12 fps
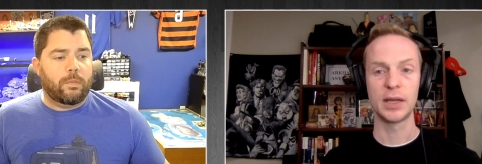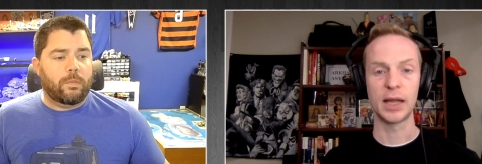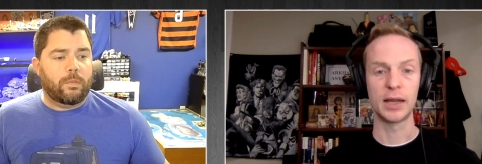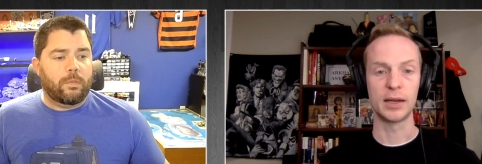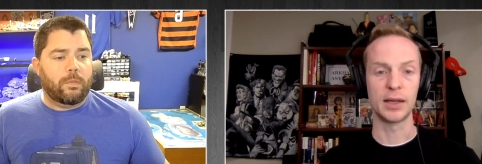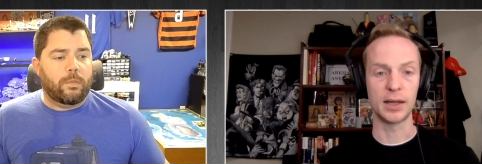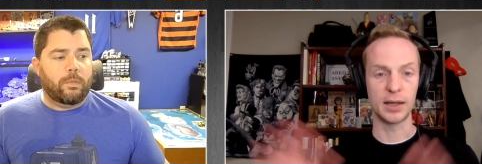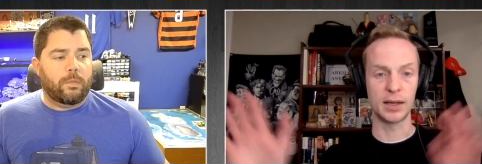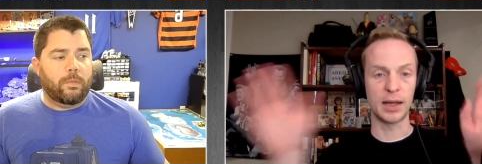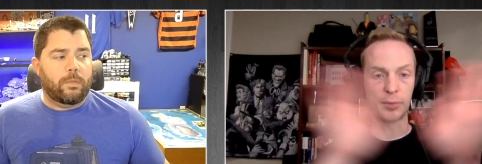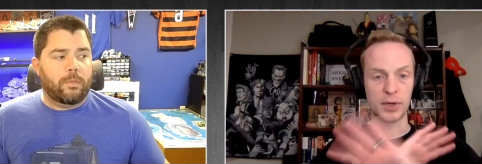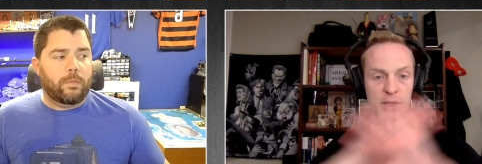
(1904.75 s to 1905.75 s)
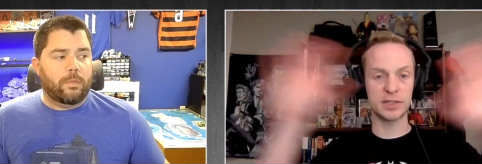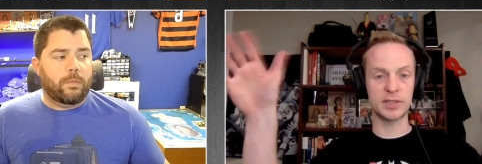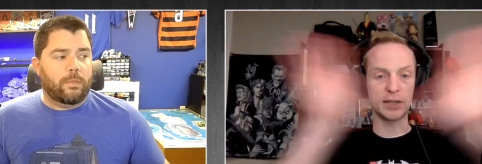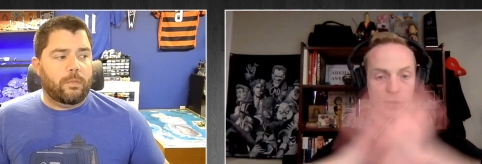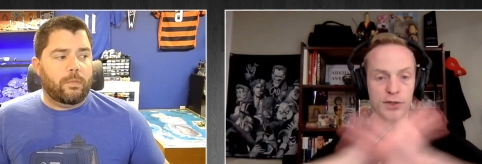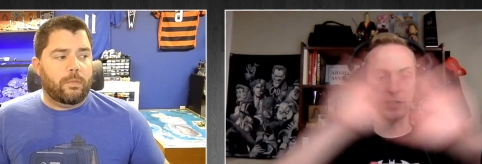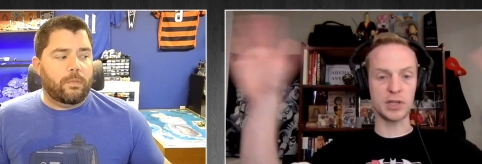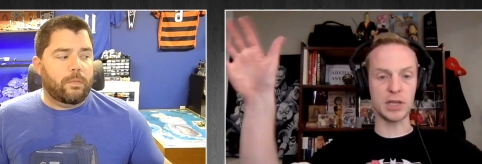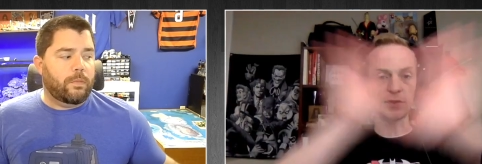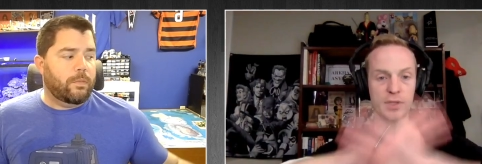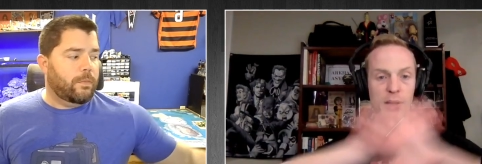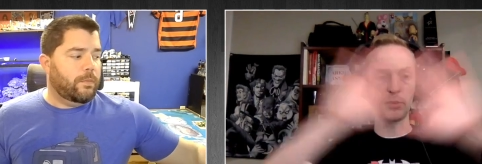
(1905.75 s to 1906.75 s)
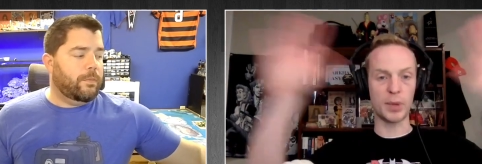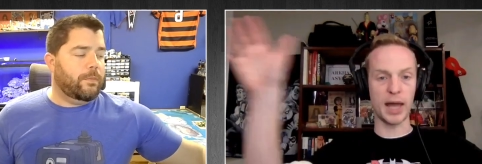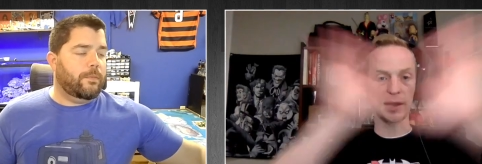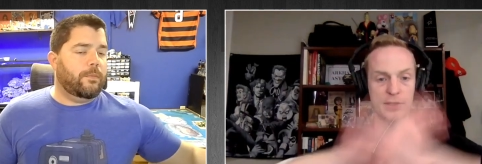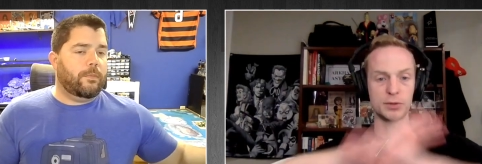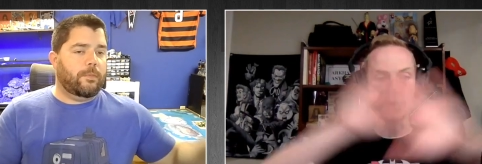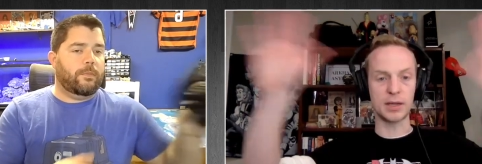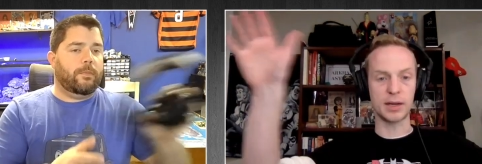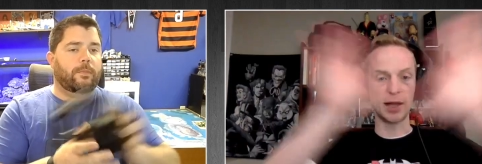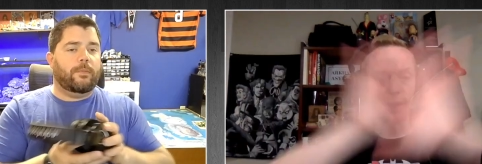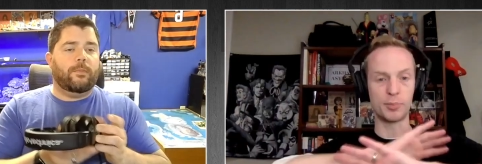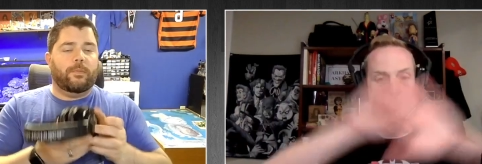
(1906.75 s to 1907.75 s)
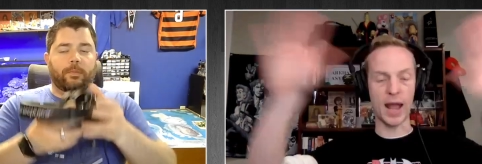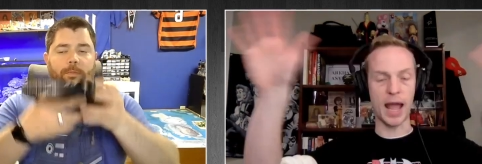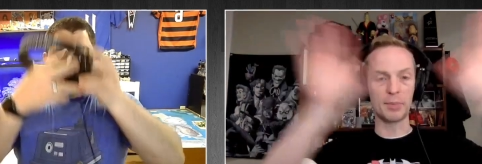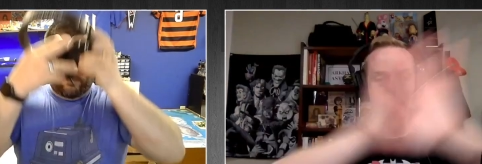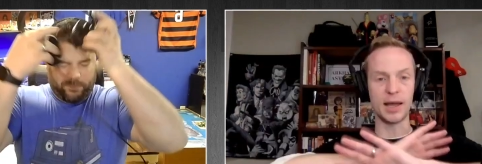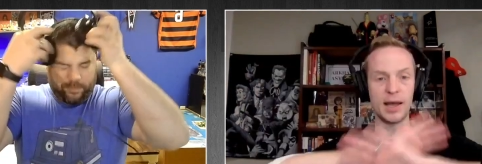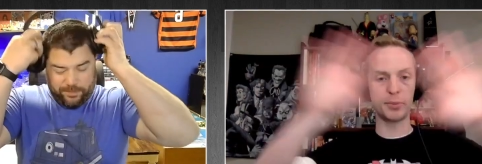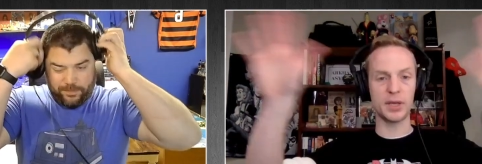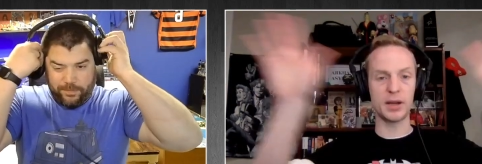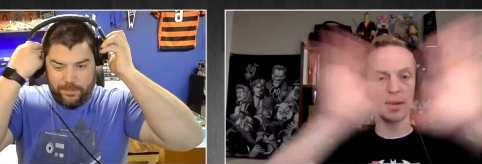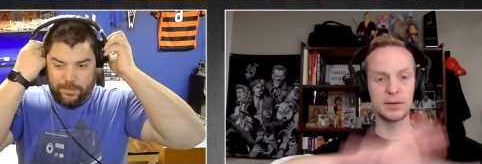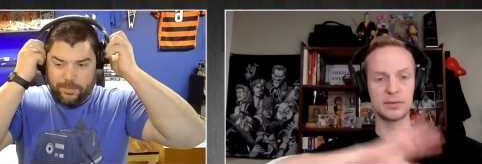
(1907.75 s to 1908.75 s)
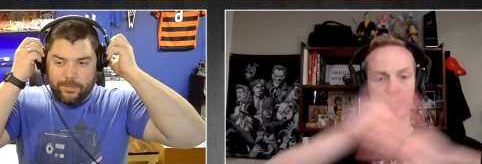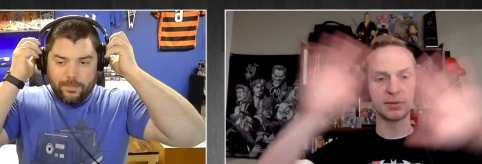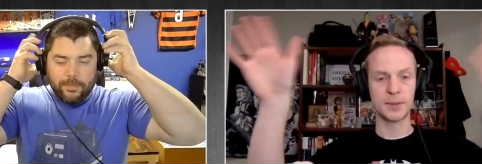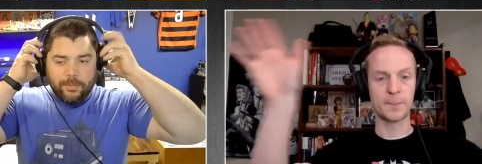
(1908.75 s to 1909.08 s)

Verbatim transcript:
Speaker 1: And uh, I'm going to signal Steve to come back so he can help wrap me up here.